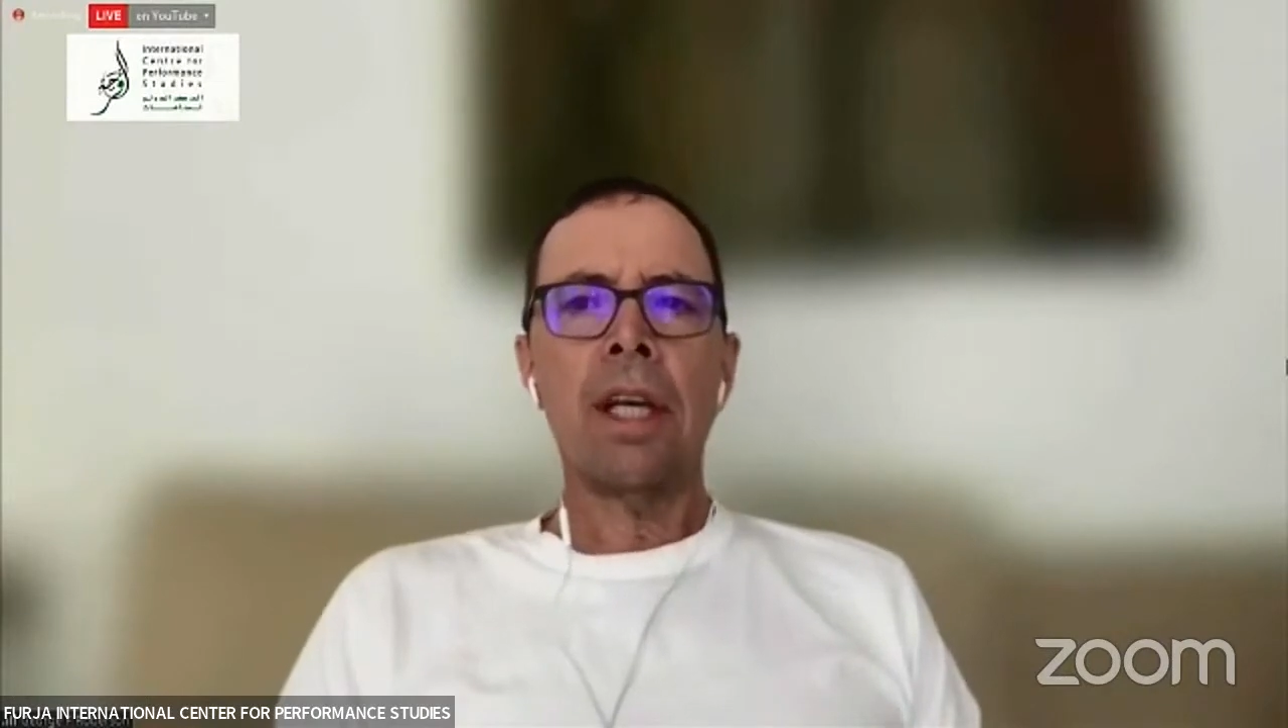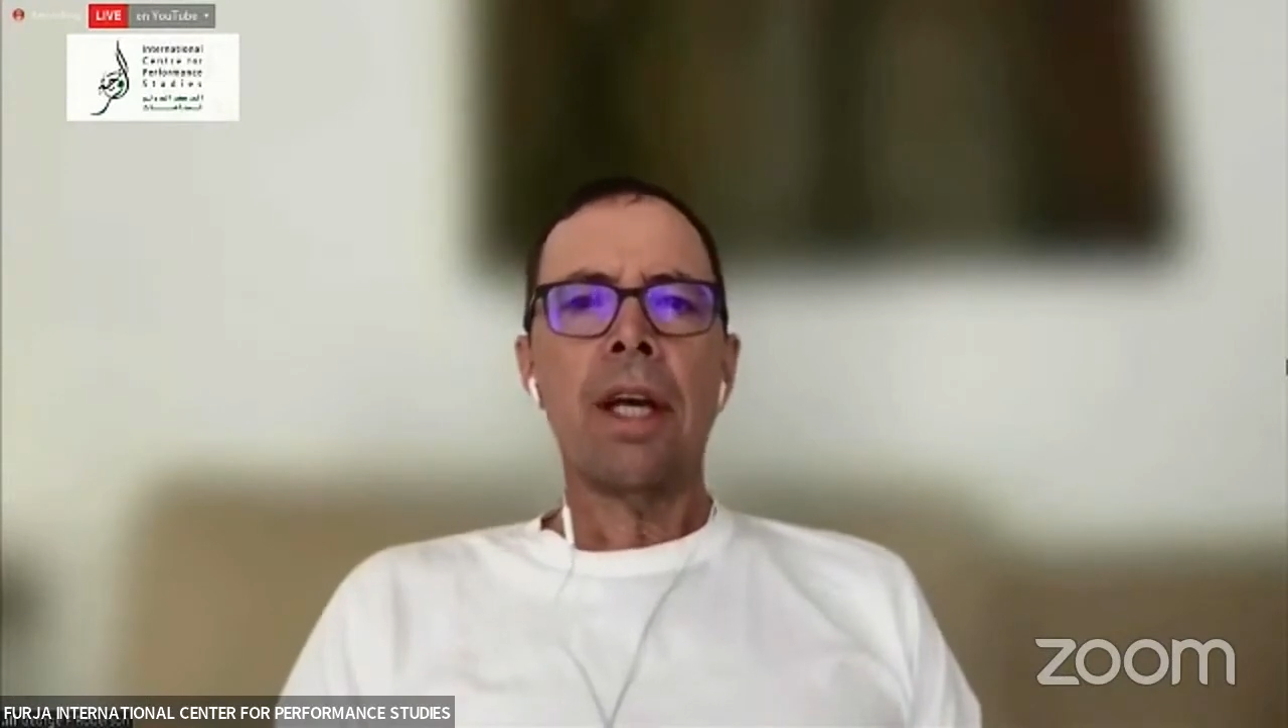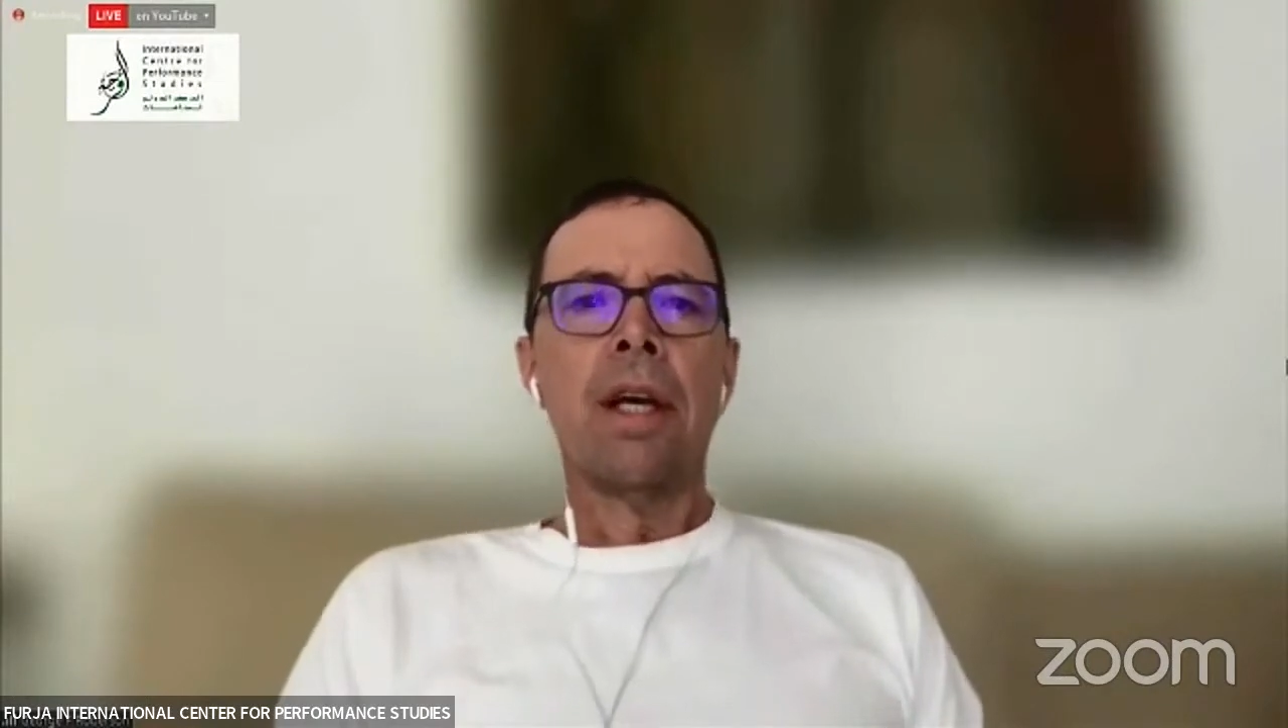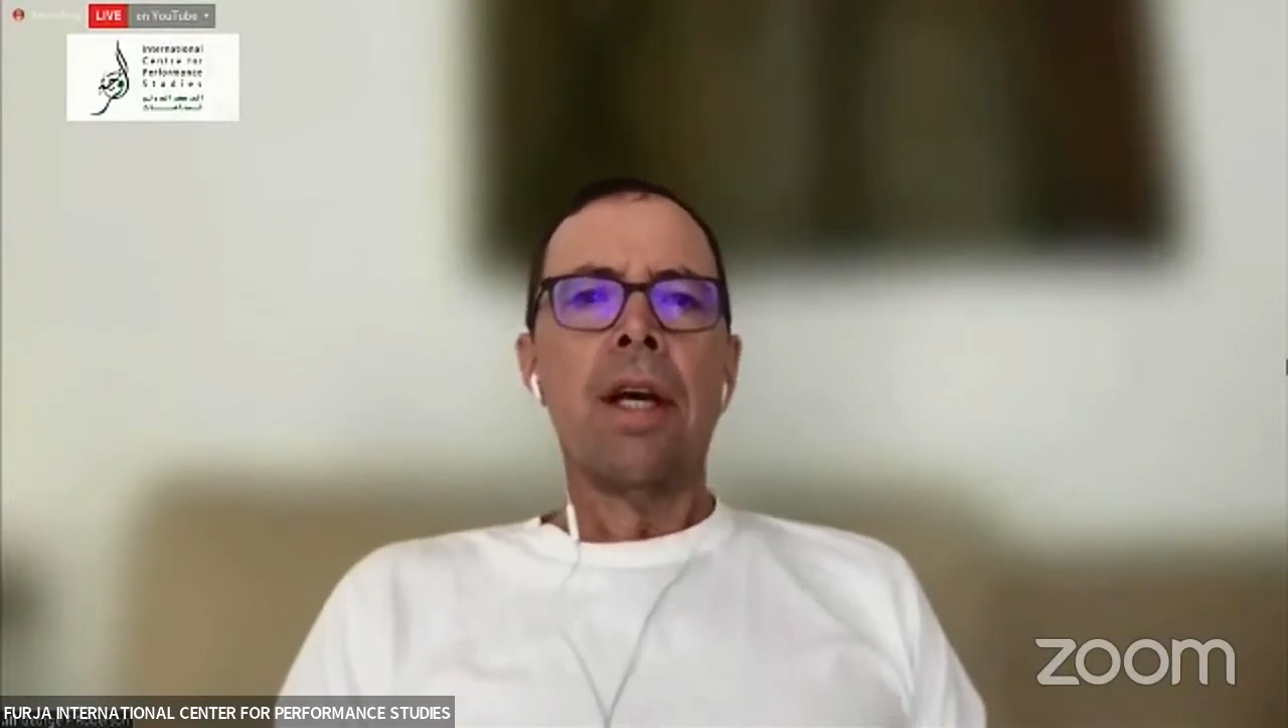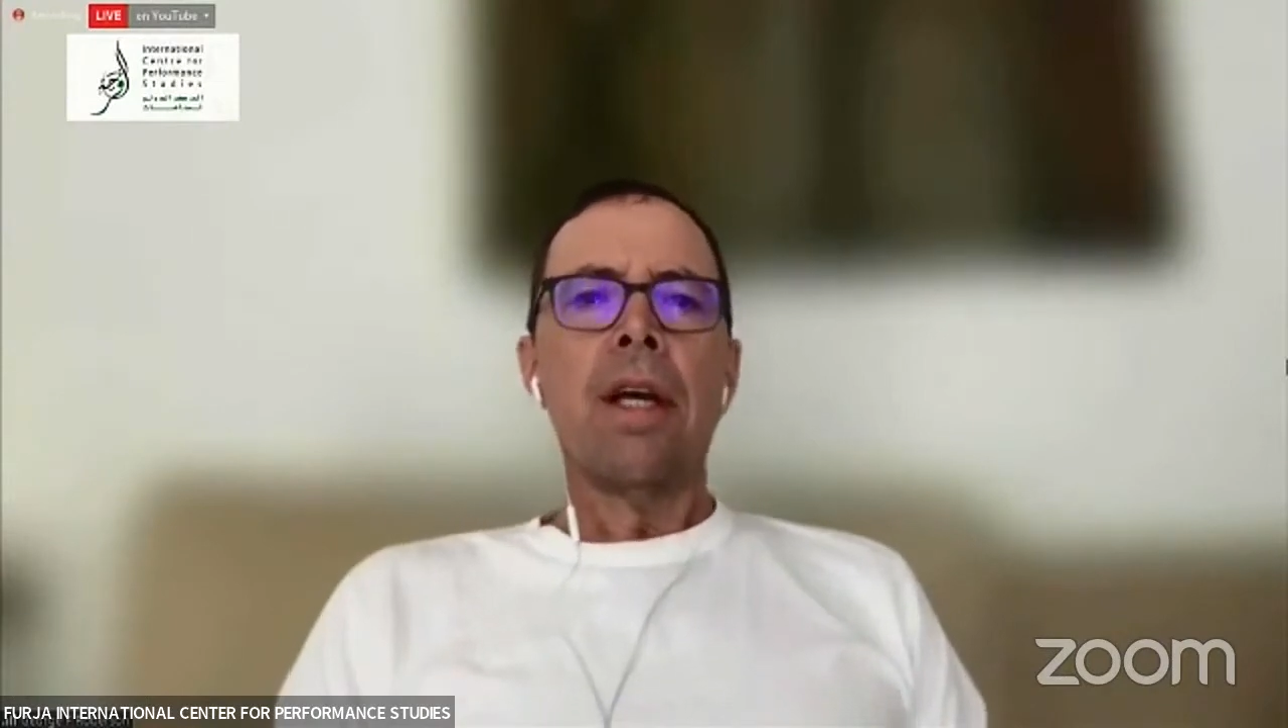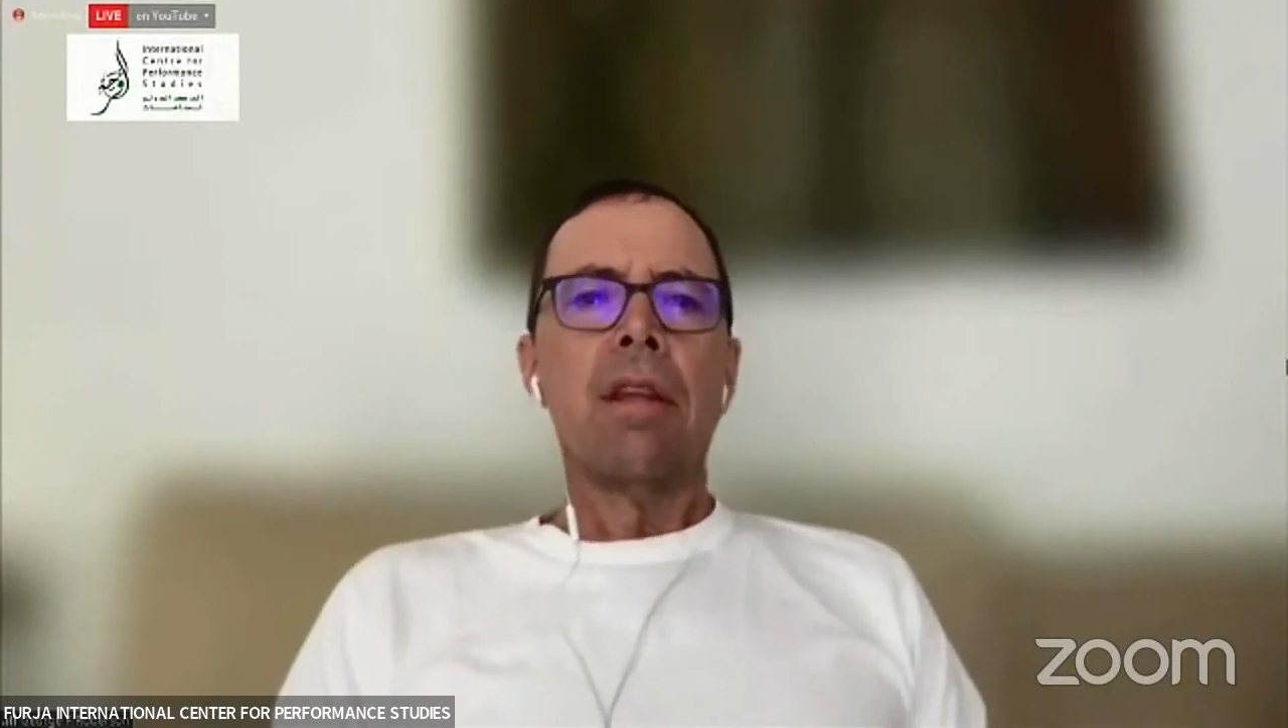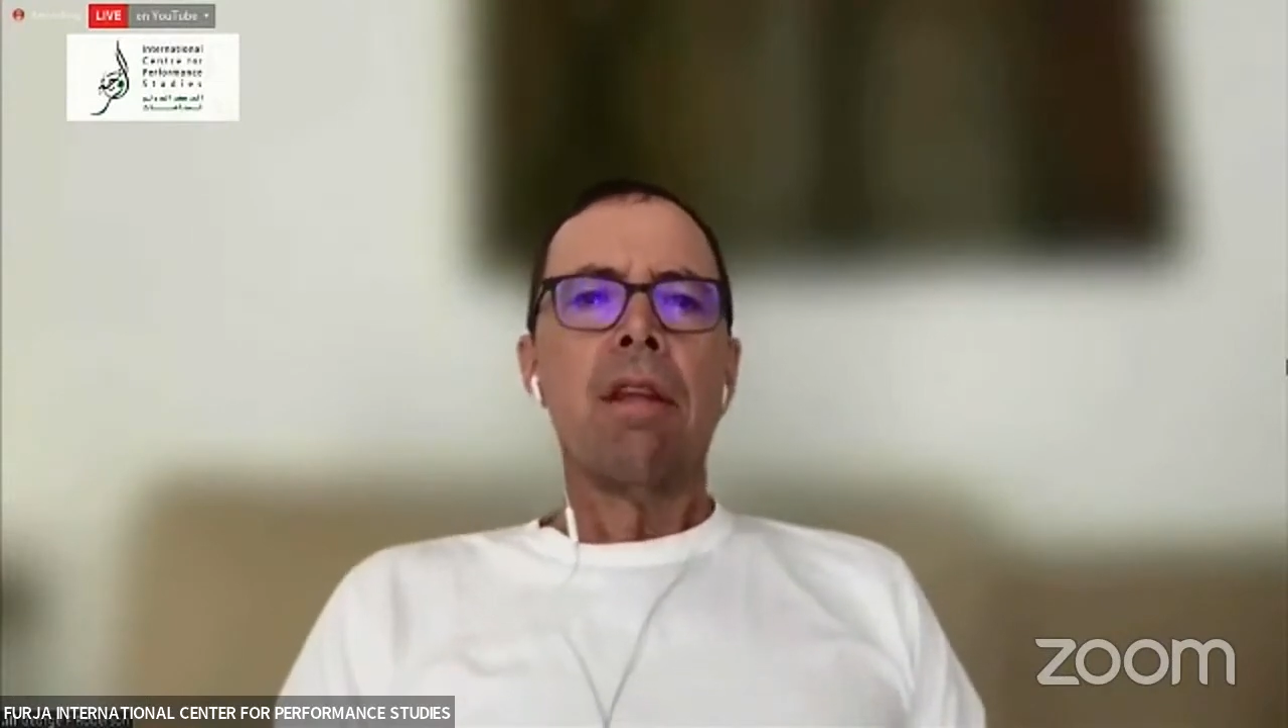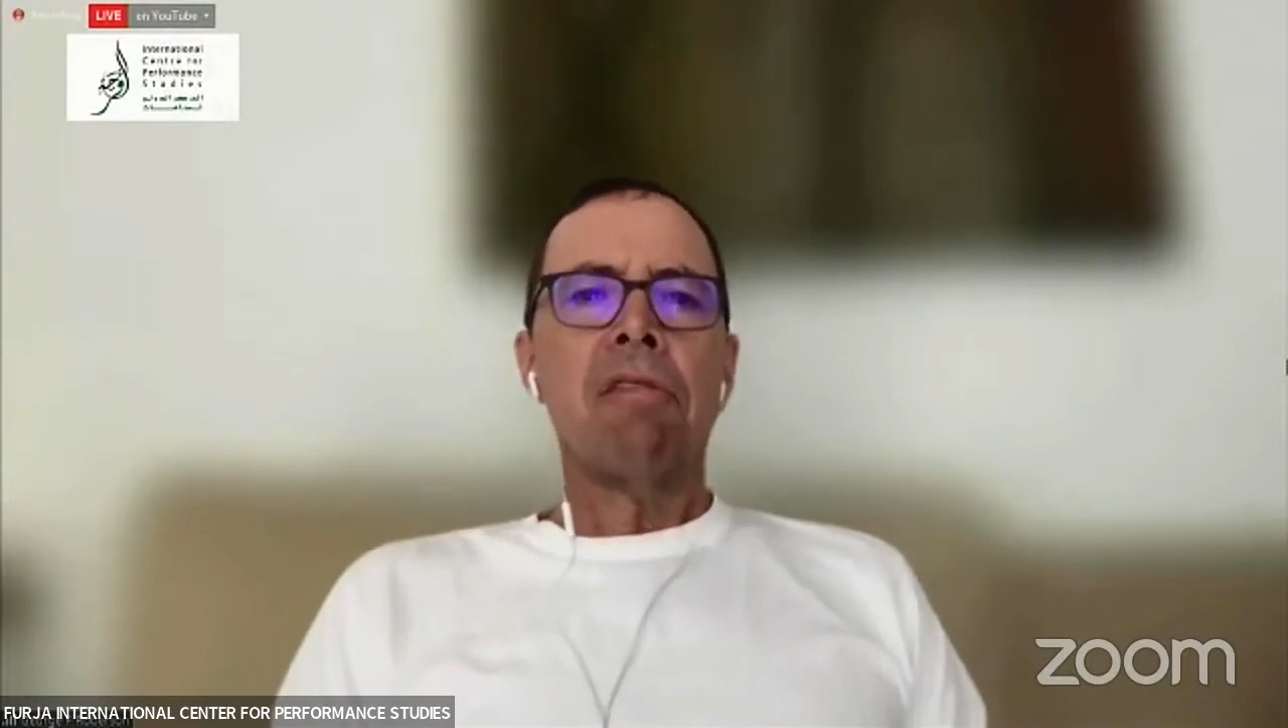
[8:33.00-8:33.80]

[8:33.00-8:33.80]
the film